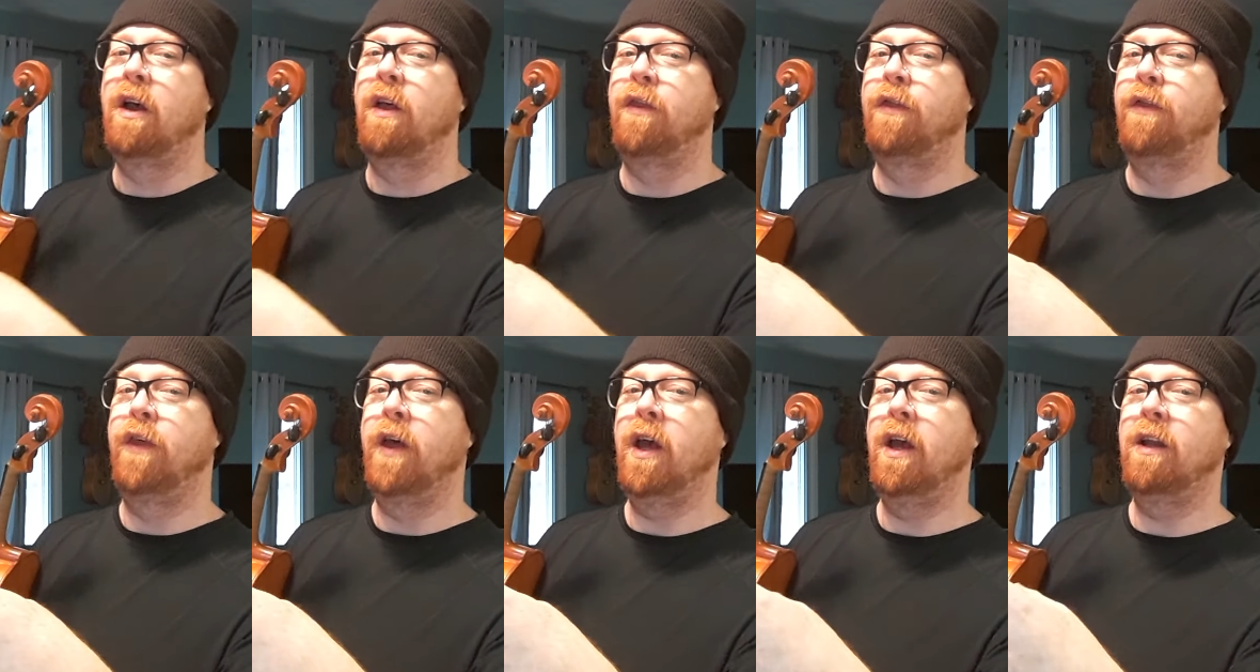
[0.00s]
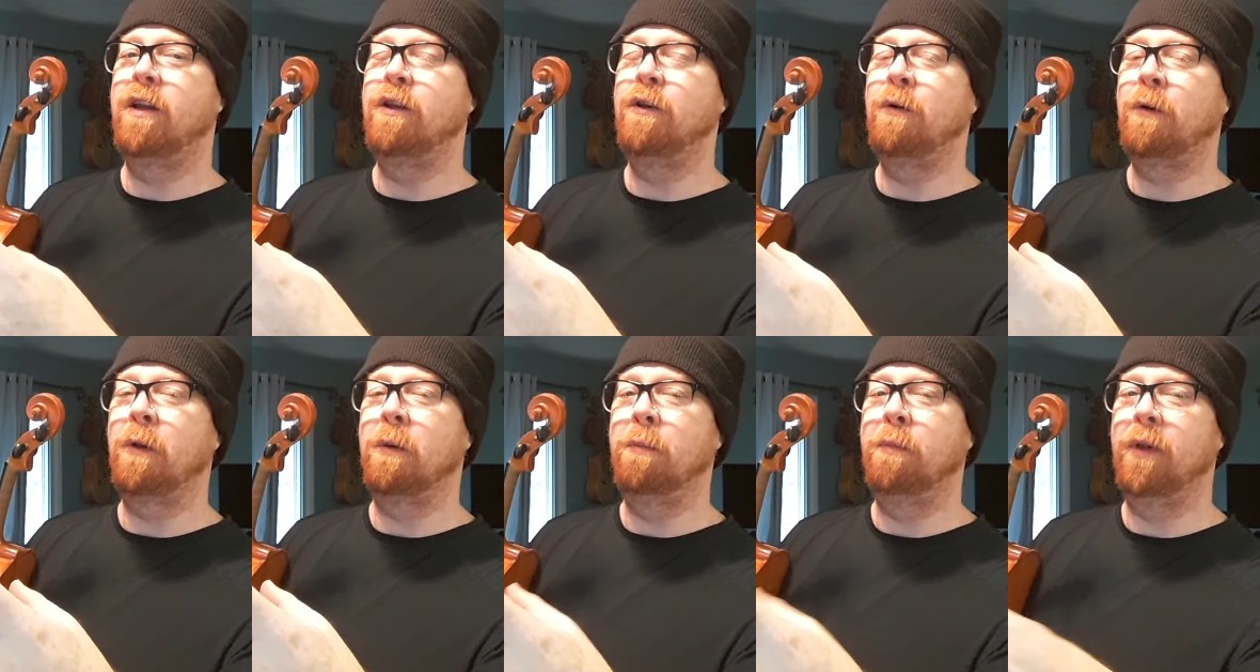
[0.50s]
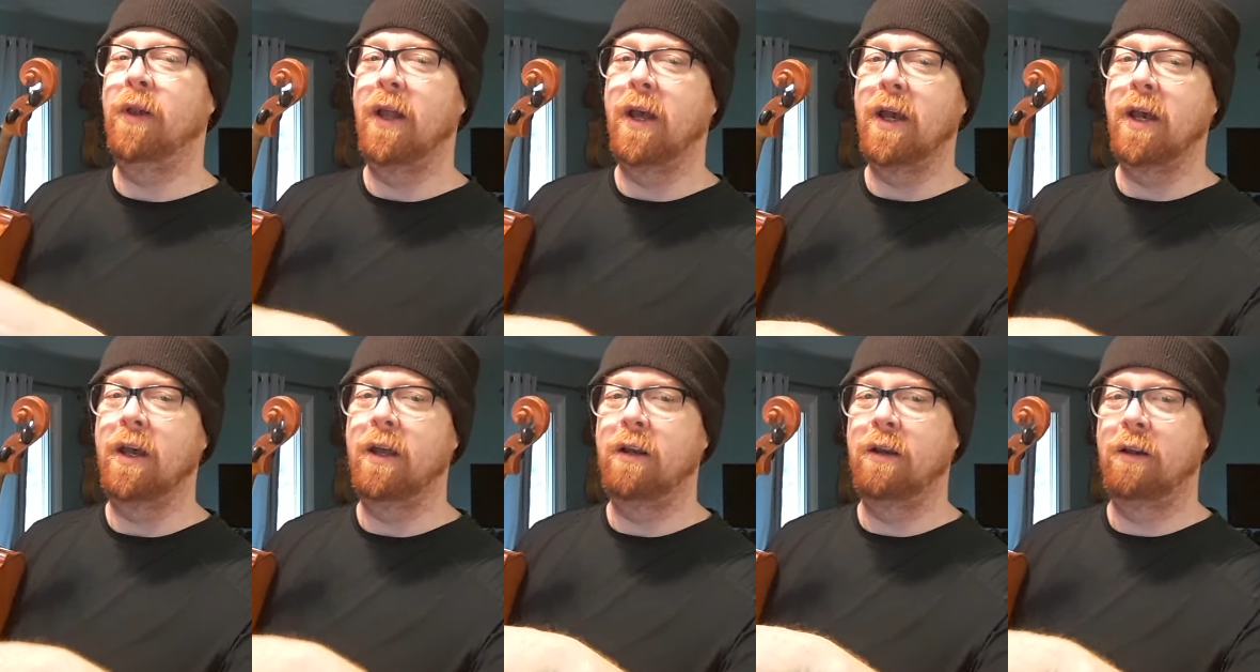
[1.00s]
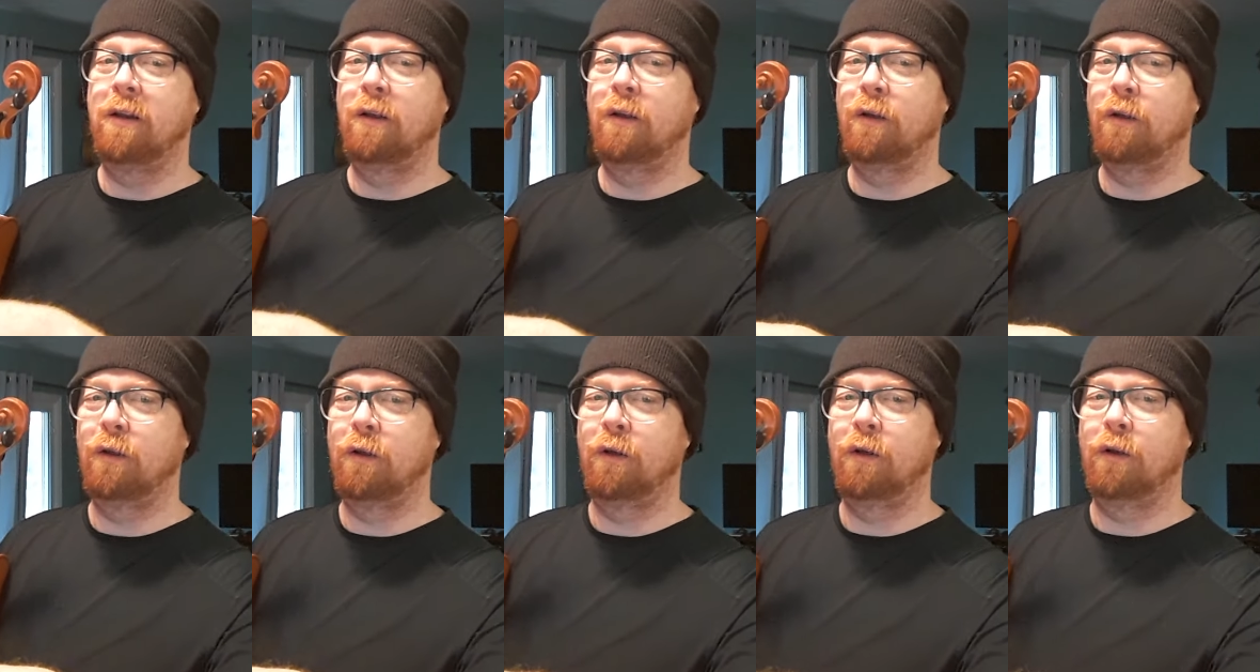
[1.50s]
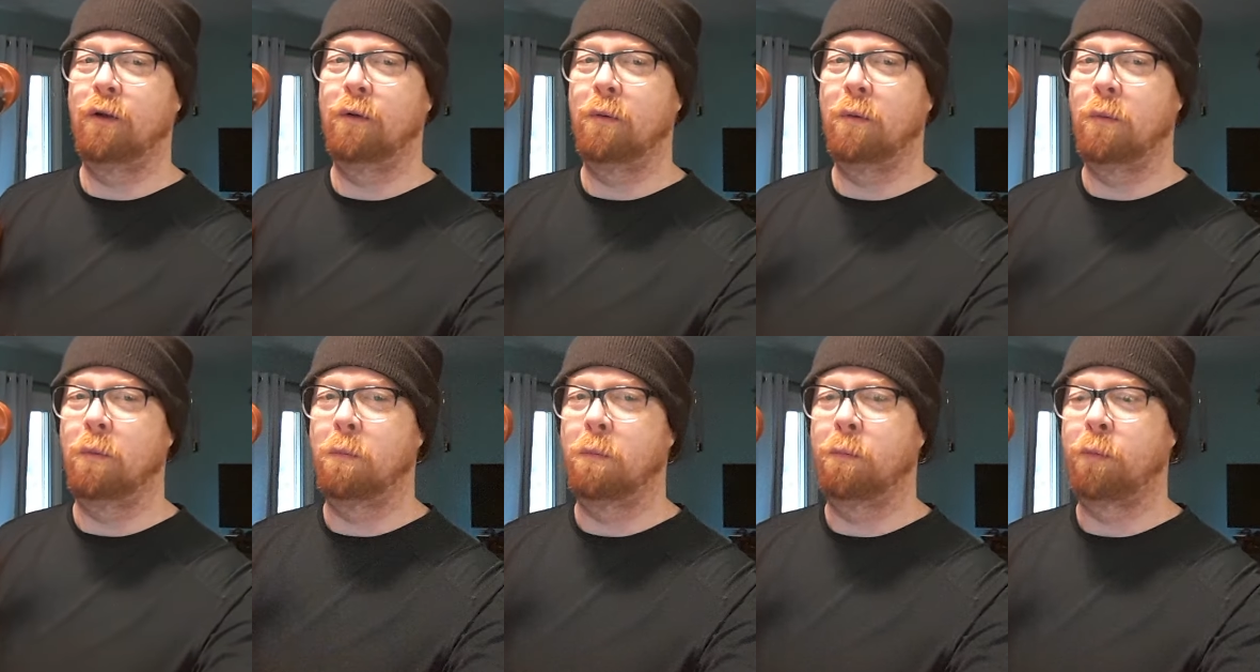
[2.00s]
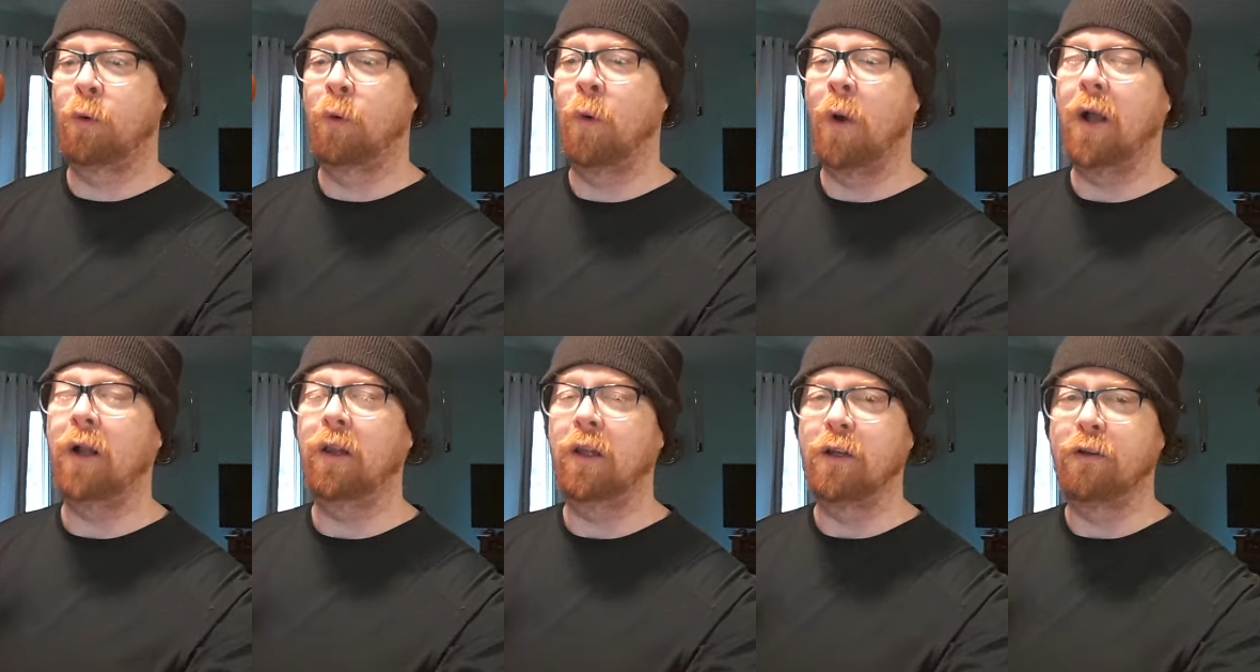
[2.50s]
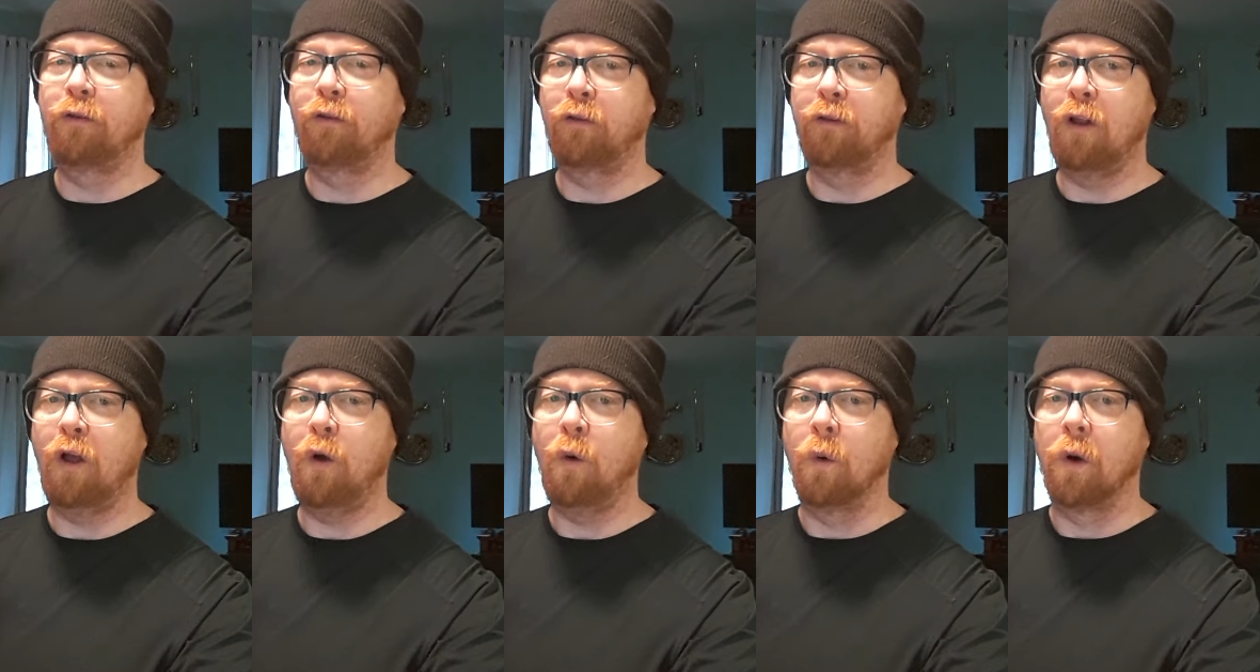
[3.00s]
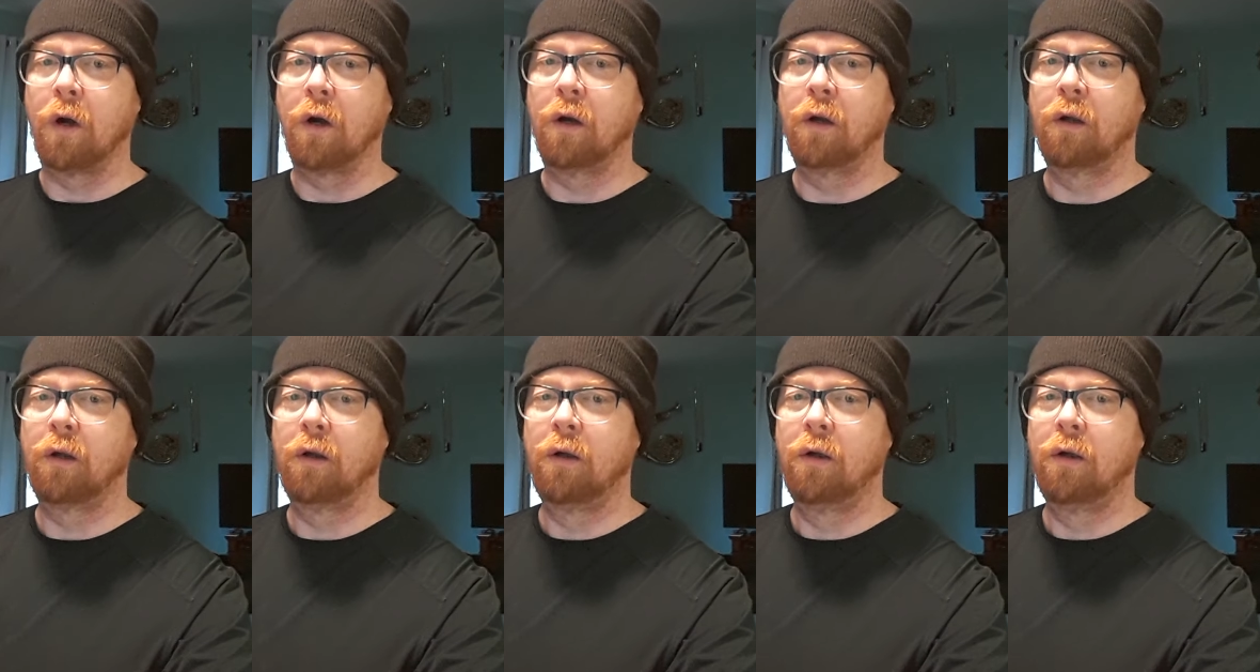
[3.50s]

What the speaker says: then you can play it correctly slower,